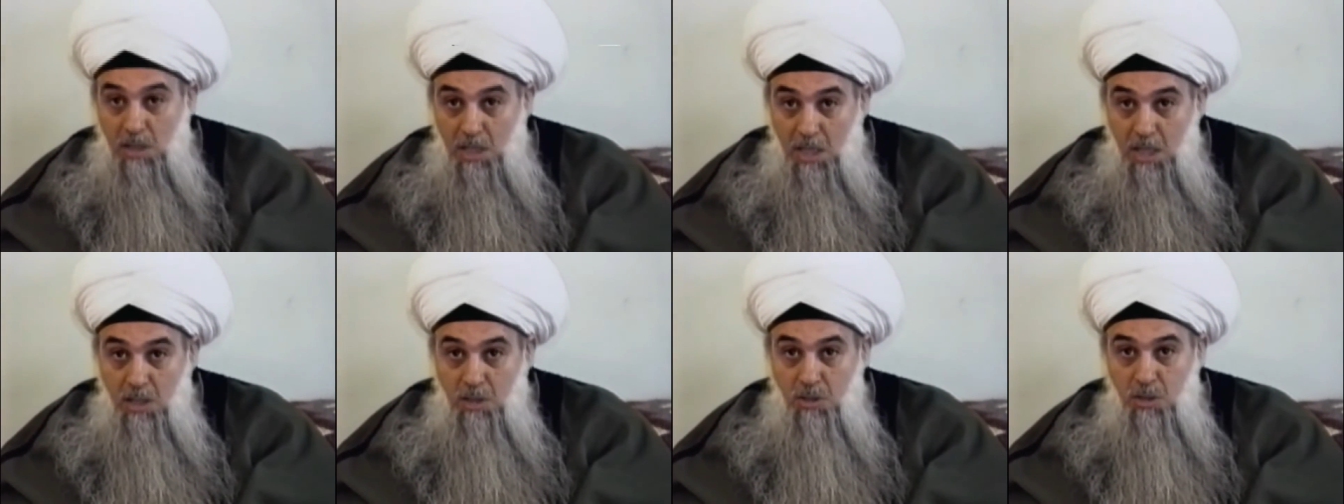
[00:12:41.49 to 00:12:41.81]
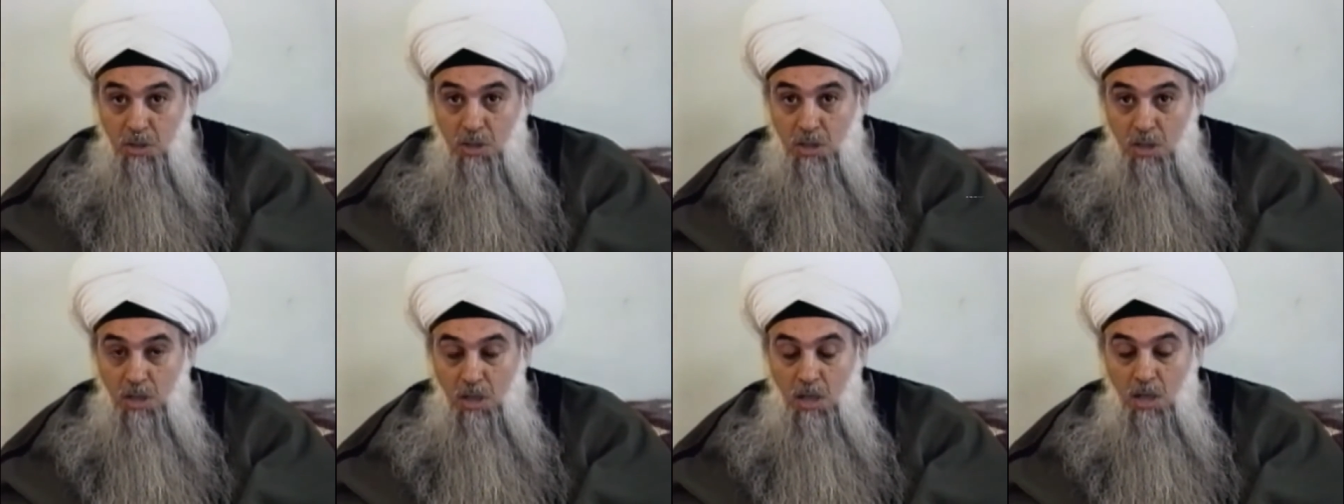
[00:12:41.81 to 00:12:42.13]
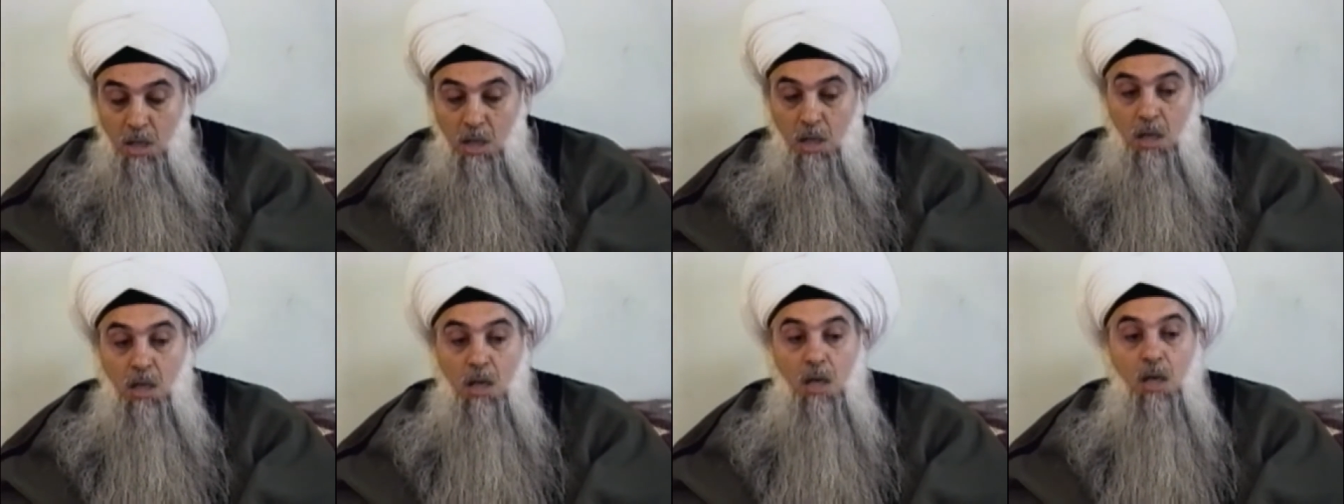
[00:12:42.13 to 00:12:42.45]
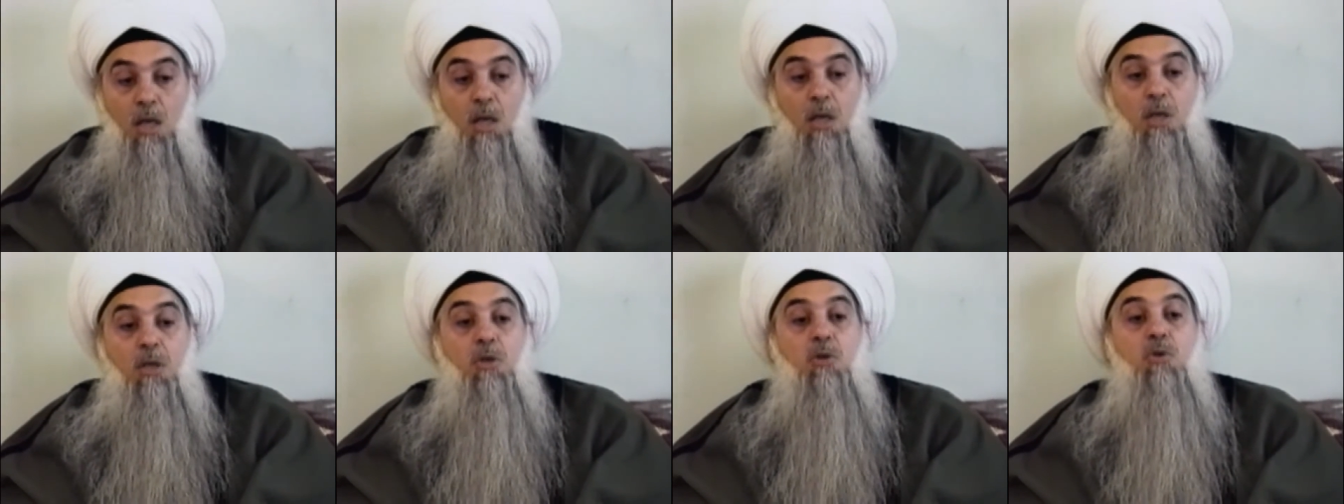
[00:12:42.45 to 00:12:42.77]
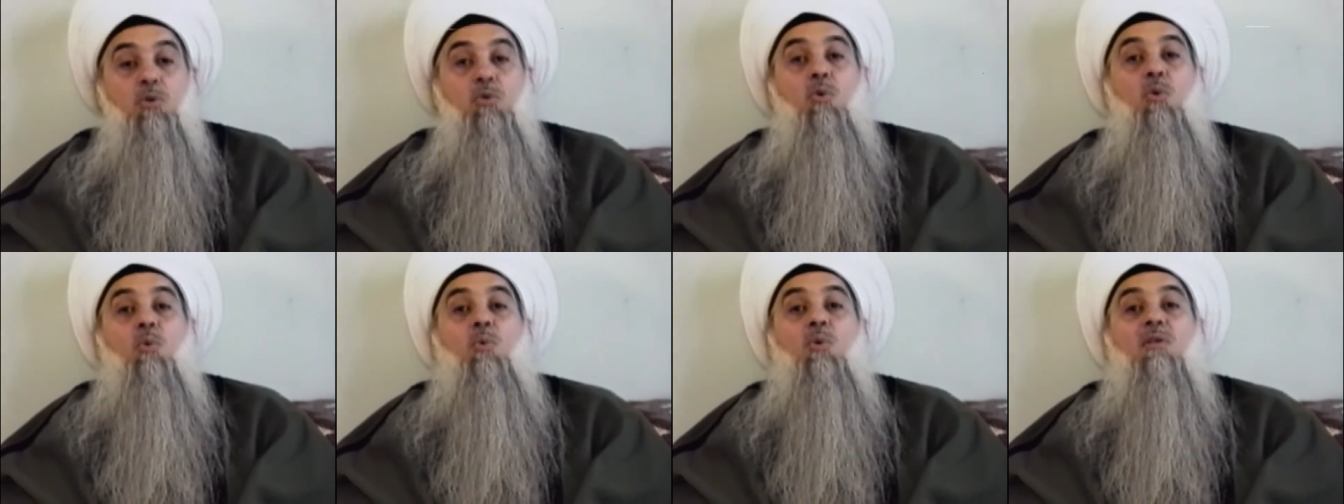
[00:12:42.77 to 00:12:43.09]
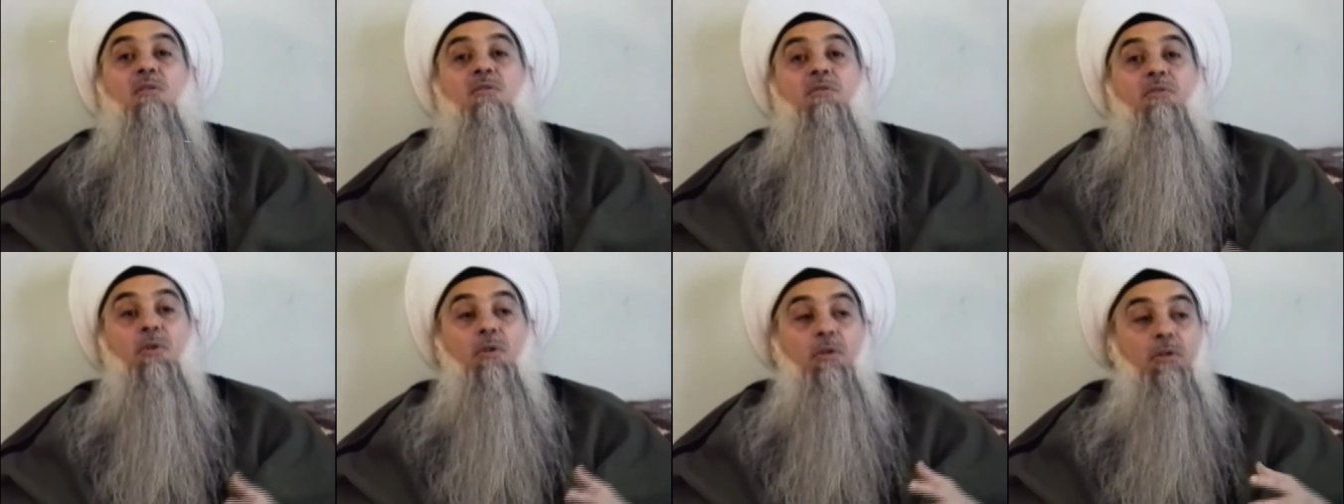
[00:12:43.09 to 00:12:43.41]
Leach, you
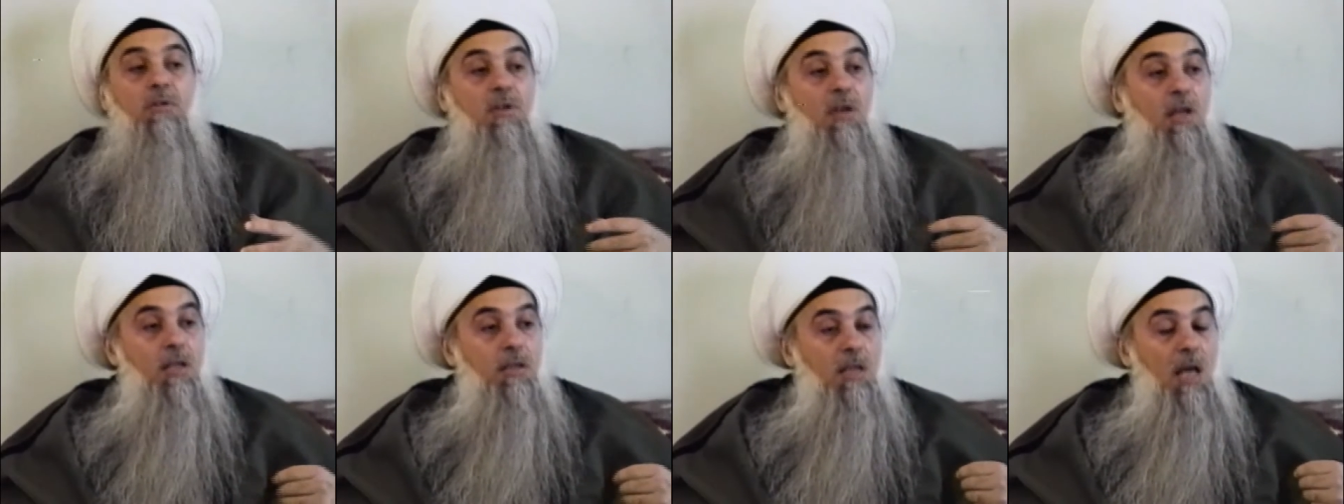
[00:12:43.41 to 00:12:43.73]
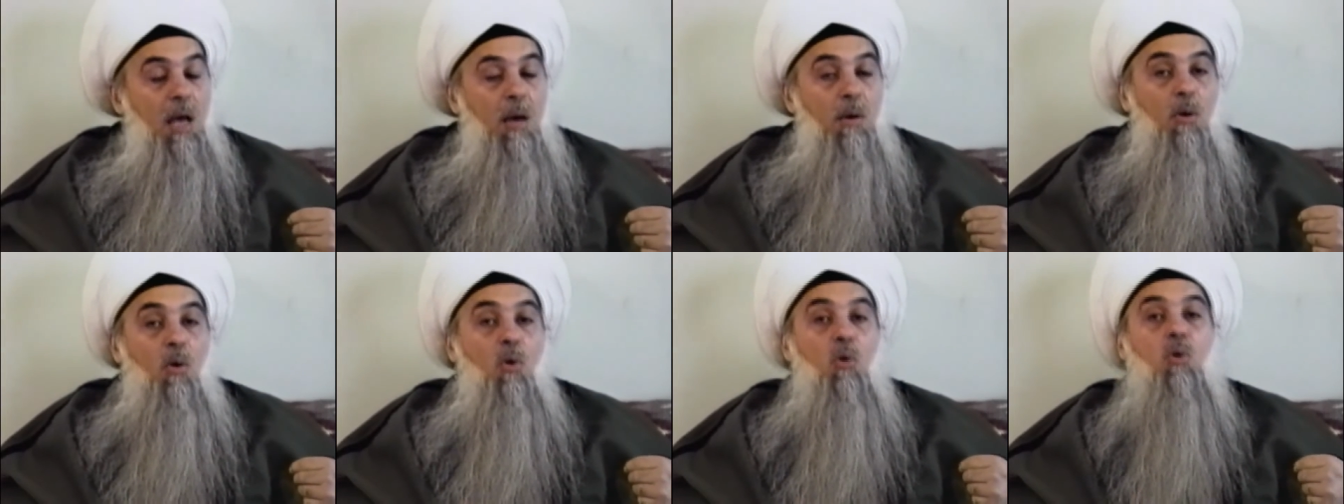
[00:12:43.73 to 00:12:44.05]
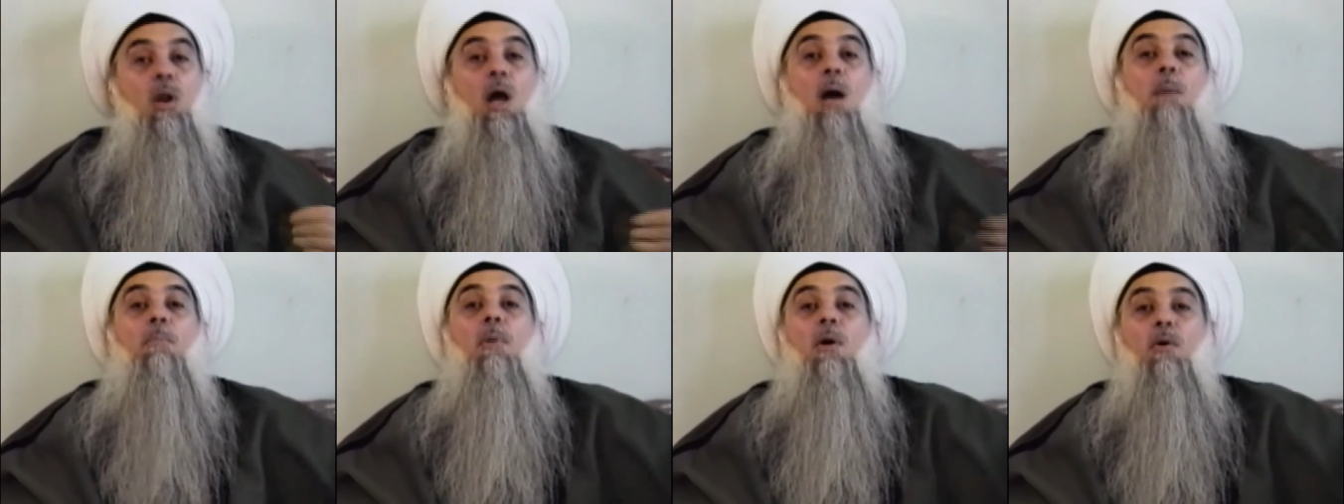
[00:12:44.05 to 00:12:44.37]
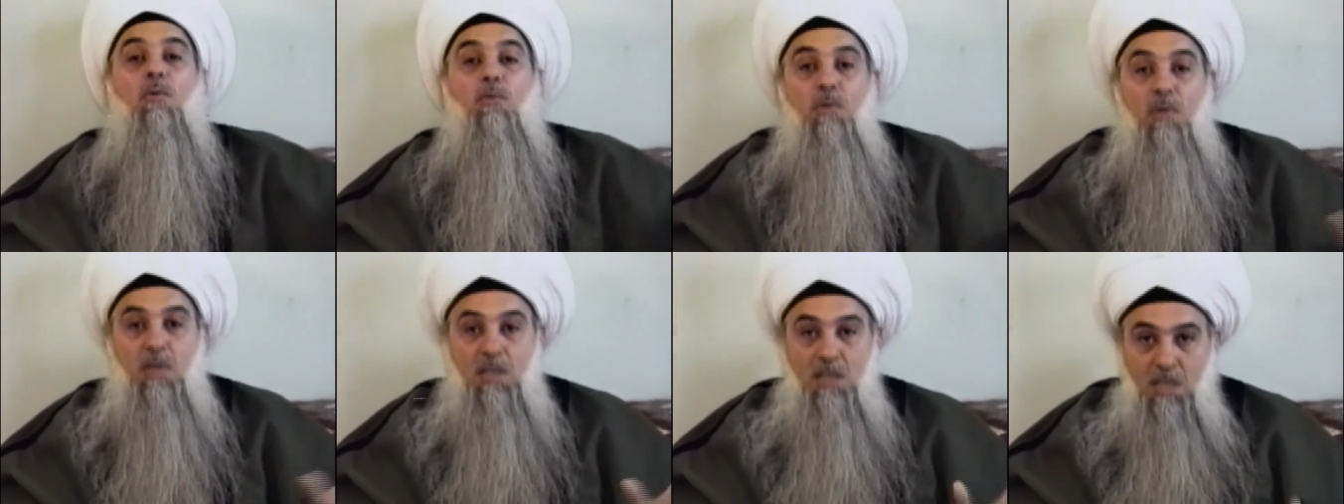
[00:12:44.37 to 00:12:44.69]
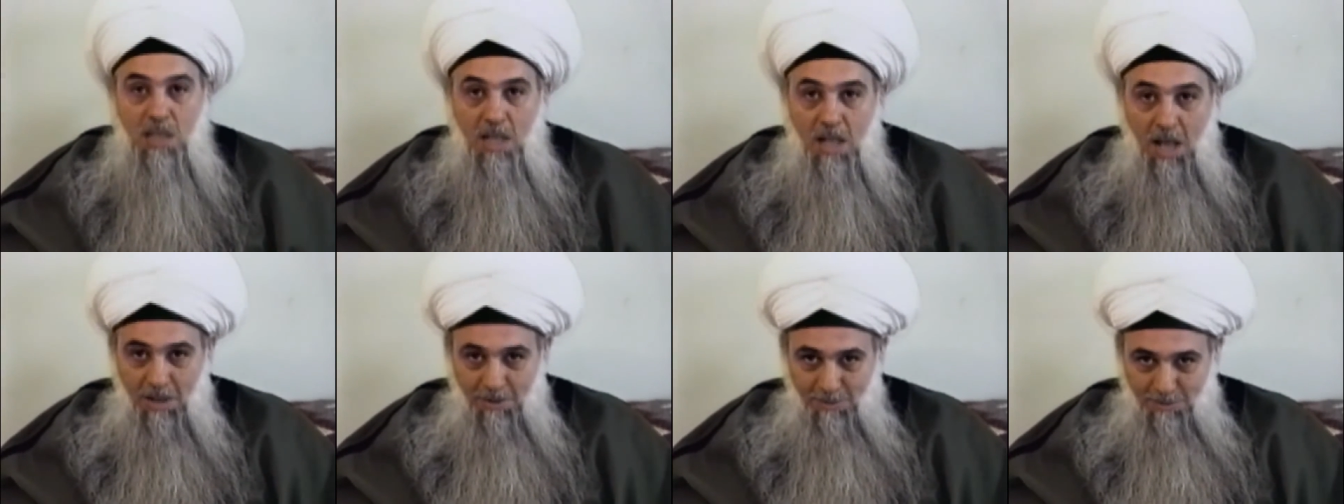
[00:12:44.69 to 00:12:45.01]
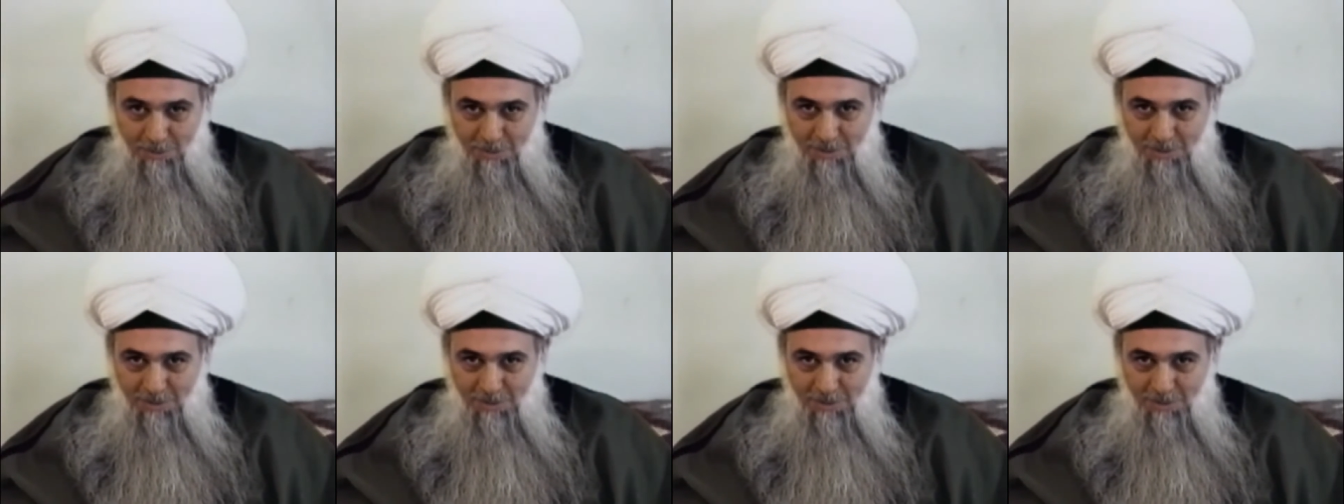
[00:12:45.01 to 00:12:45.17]
will forget all about this life.